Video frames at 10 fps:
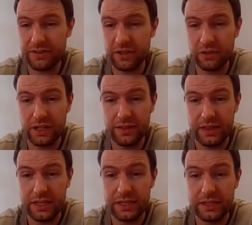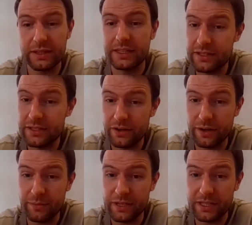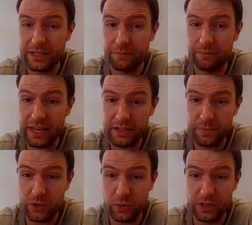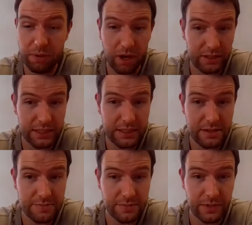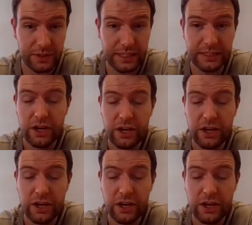have to look at the lease agreement in place between the parties. Okay.